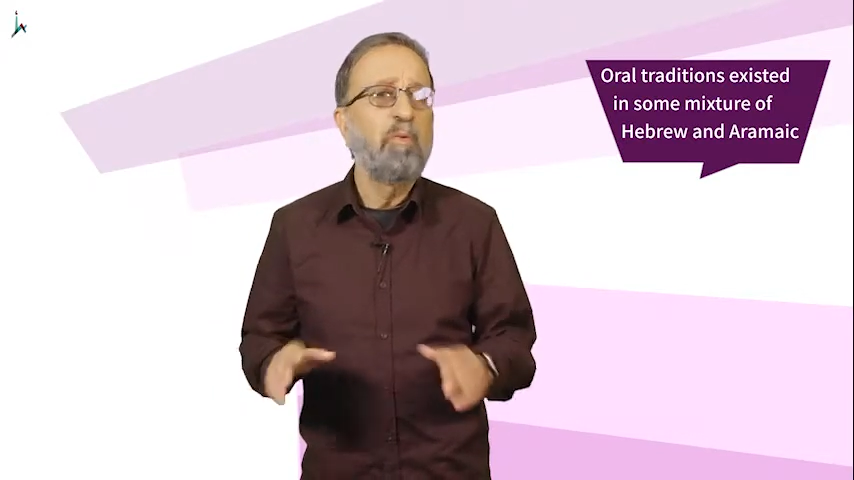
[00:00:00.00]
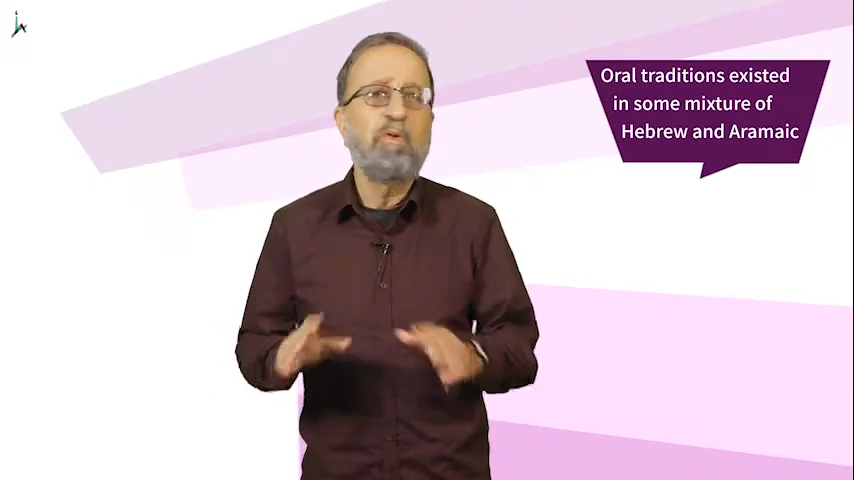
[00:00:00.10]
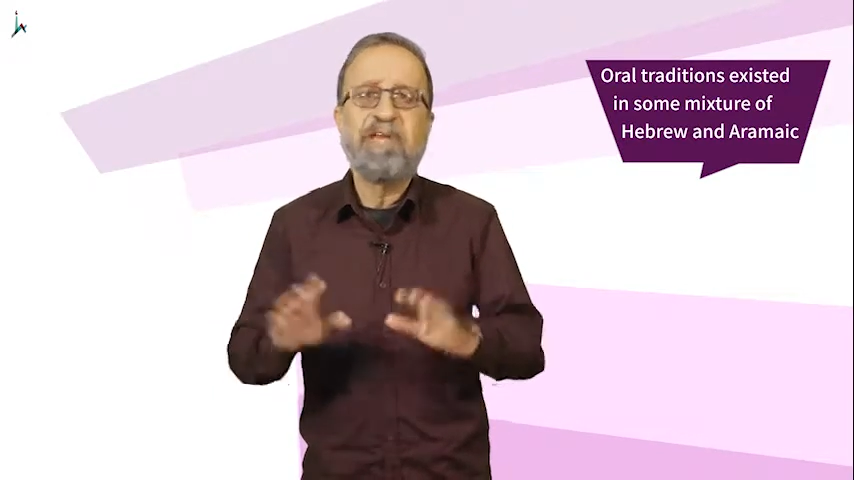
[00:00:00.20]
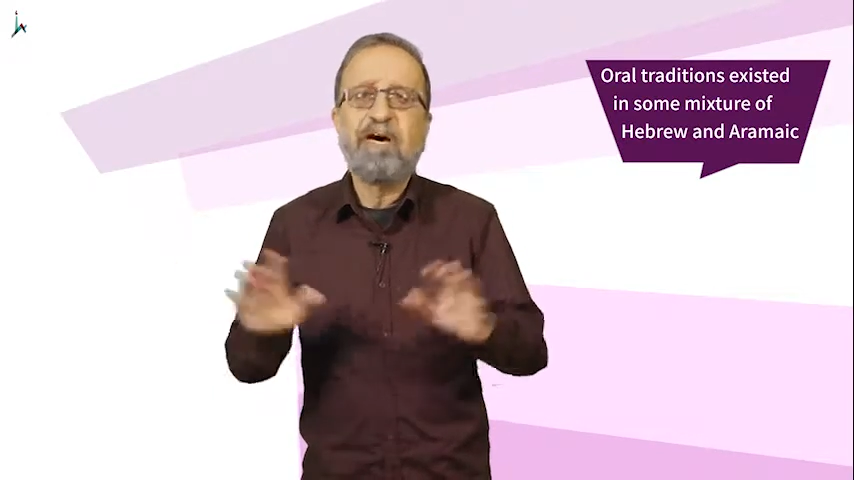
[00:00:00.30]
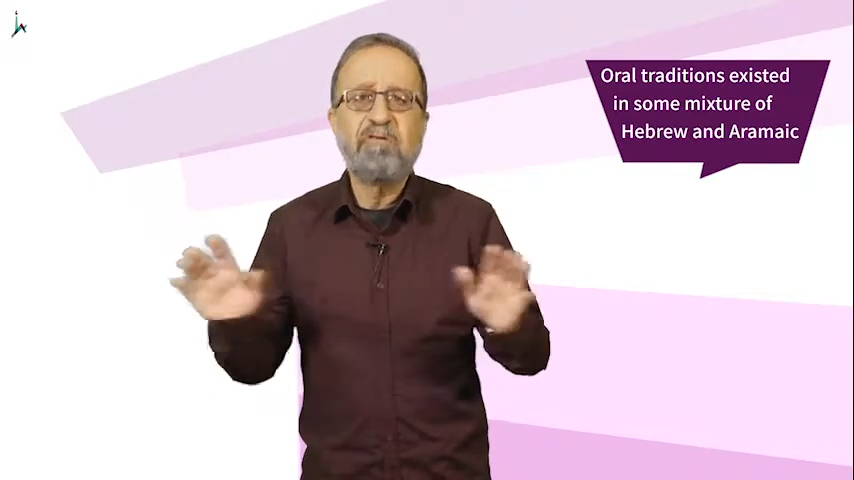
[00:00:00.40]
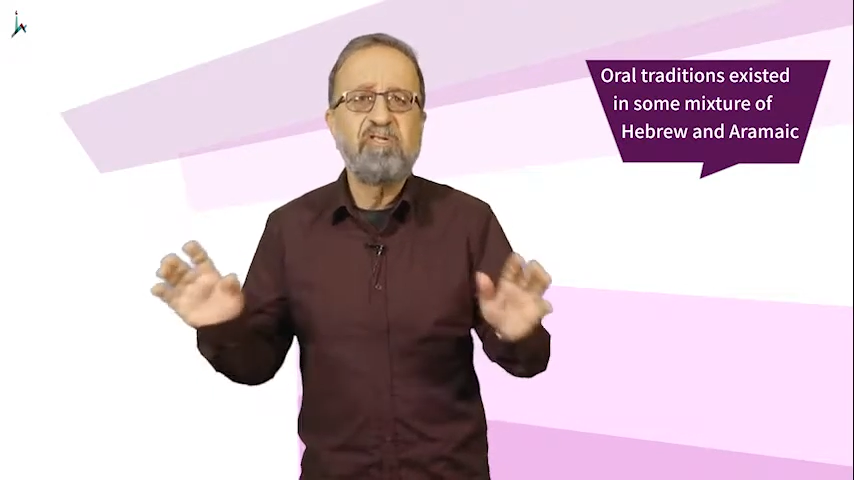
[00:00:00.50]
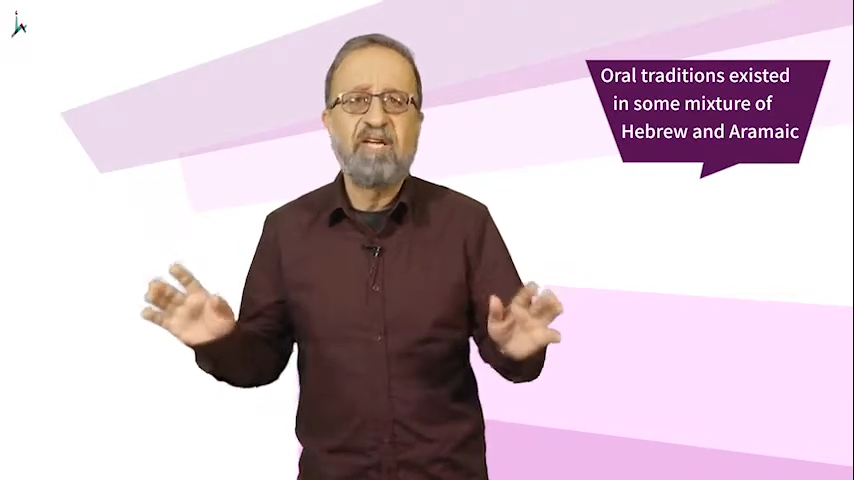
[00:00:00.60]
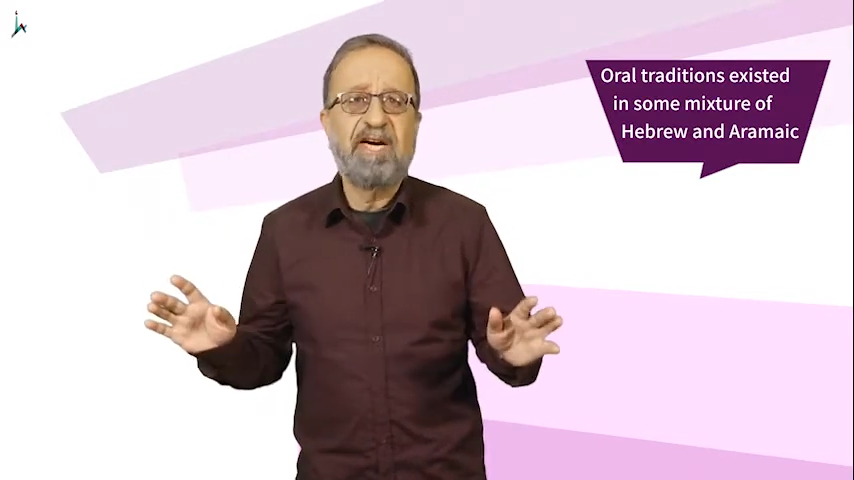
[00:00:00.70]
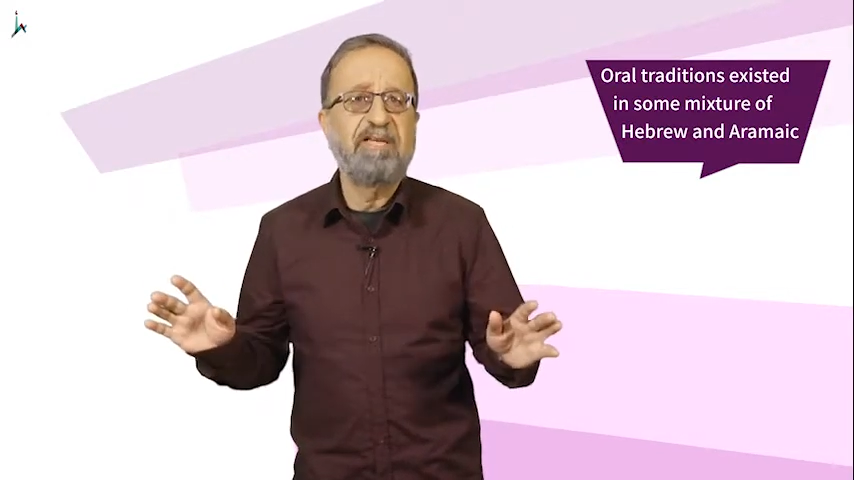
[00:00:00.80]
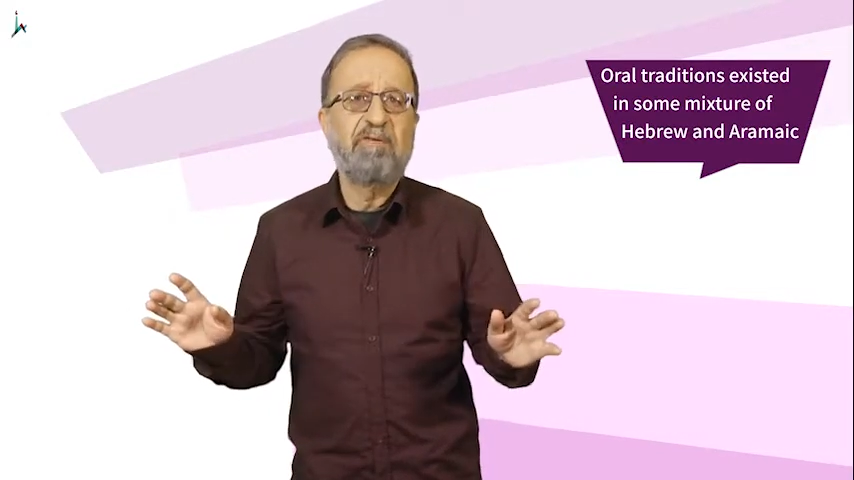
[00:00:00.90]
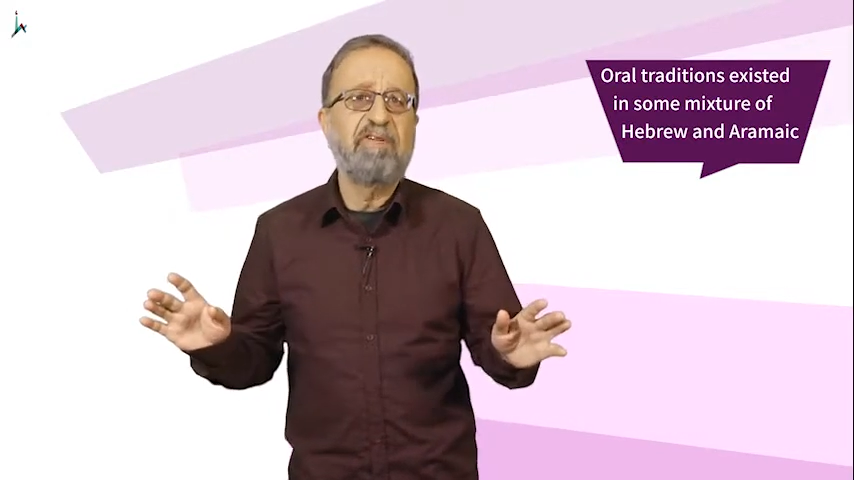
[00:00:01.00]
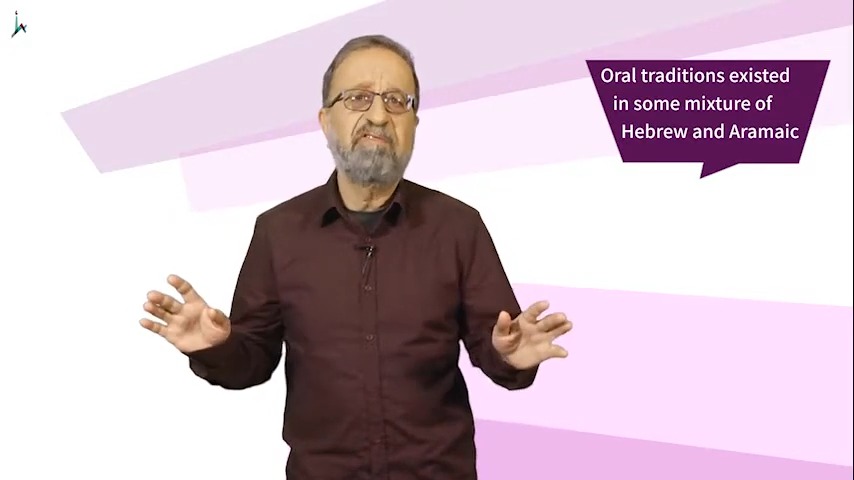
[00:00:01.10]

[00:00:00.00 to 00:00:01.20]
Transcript: without trying to